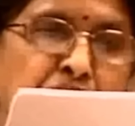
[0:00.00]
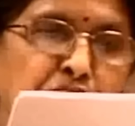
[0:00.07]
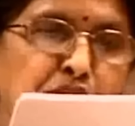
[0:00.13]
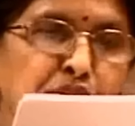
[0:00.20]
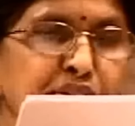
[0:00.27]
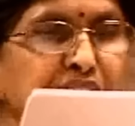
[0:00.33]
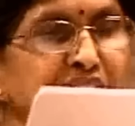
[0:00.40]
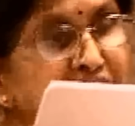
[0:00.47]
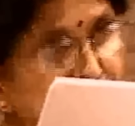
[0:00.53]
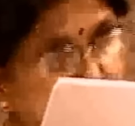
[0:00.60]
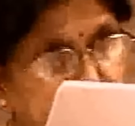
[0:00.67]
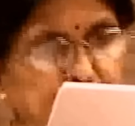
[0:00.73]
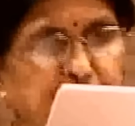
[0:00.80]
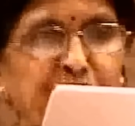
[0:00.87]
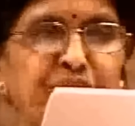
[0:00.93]
Use of
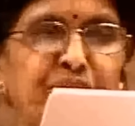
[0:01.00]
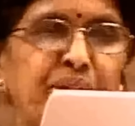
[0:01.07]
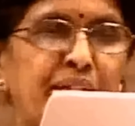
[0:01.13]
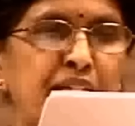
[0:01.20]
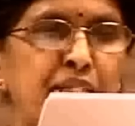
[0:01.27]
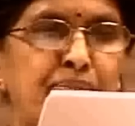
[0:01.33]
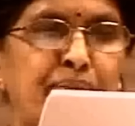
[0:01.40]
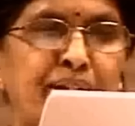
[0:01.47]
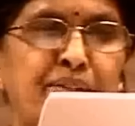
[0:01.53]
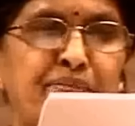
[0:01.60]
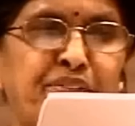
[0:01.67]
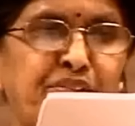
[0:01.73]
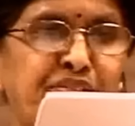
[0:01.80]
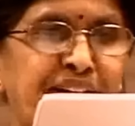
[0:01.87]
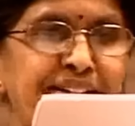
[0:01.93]

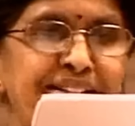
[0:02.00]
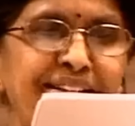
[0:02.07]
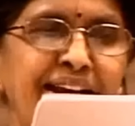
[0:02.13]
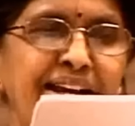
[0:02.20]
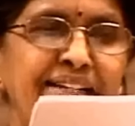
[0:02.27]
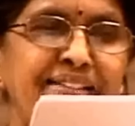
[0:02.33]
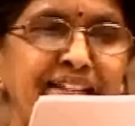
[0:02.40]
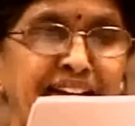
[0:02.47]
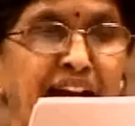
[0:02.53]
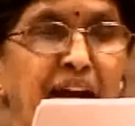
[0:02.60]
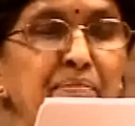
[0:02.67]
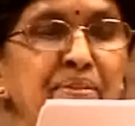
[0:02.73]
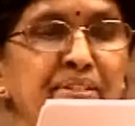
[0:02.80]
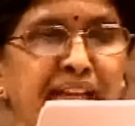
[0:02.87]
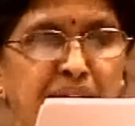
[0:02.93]
respectful words,
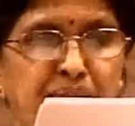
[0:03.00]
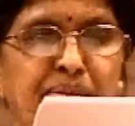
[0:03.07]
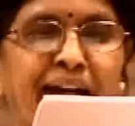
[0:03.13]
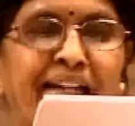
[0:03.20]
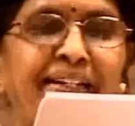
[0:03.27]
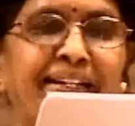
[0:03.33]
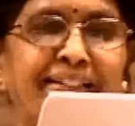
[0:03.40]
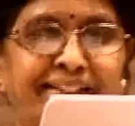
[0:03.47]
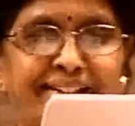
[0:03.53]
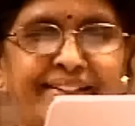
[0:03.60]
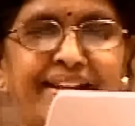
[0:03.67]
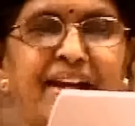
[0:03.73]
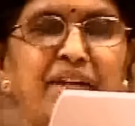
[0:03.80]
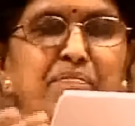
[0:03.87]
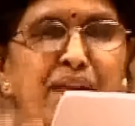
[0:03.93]
janab, sahibaan,
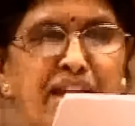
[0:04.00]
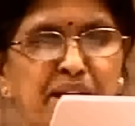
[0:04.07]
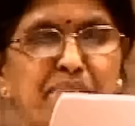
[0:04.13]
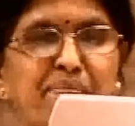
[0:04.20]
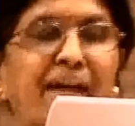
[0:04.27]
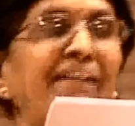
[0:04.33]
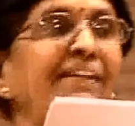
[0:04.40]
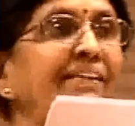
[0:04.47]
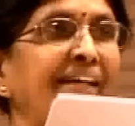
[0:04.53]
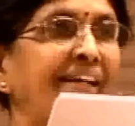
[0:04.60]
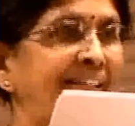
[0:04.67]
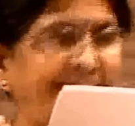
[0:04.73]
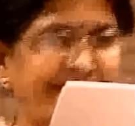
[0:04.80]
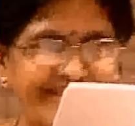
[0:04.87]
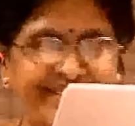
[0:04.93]
kadarta, meherban,
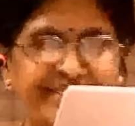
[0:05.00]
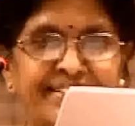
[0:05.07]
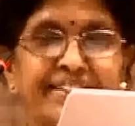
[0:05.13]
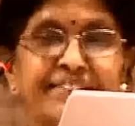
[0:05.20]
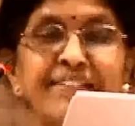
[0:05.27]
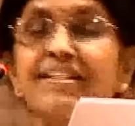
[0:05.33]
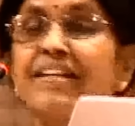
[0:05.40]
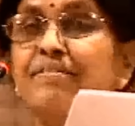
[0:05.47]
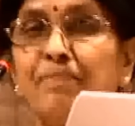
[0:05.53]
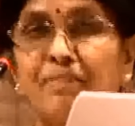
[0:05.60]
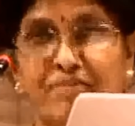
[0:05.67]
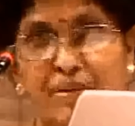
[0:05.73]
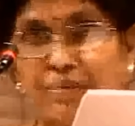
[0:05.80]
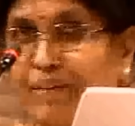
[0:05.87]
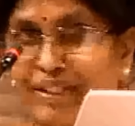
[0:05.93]
adi. This is
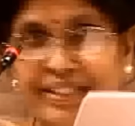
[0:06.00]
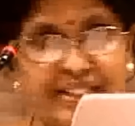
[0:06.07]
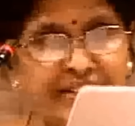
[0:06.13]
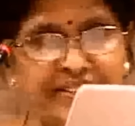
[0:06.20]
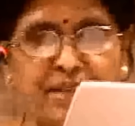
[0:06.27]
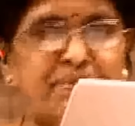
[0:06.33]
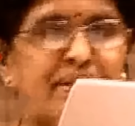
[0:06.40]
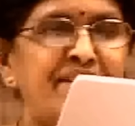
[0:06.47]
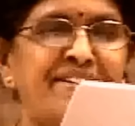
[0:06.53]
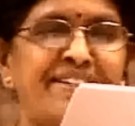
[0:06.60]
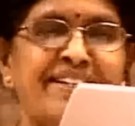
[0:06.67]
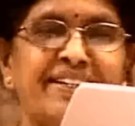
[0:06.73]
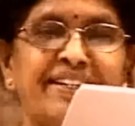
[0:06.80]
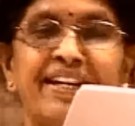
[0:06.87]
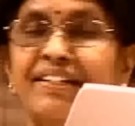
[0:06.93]
from all the Japanese
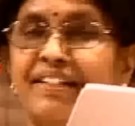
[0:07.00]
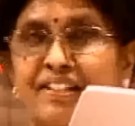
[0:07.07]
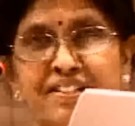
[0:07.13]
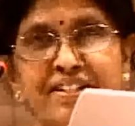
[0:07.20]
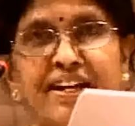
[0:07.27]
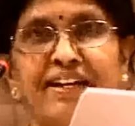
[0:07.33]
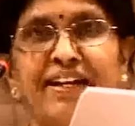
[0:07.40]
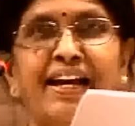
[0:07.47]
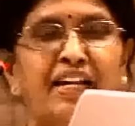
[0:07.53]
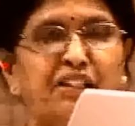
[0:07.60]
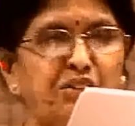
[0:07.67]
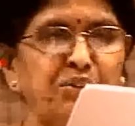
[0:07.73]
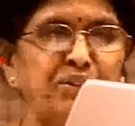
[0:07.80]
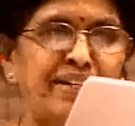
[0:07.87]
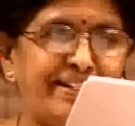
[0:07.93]
serial, Ninja,
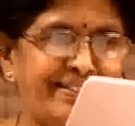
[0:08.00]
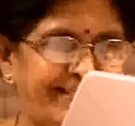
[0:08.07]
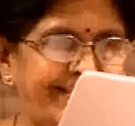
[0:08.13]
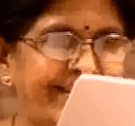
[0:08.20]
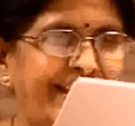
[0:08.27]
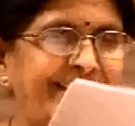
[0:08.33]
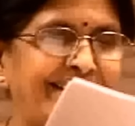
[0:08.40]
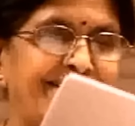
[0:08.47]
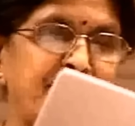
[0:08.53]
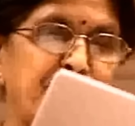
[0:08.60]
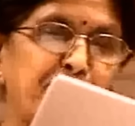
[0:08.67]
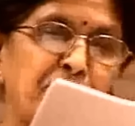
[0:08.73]
Hattori, like this.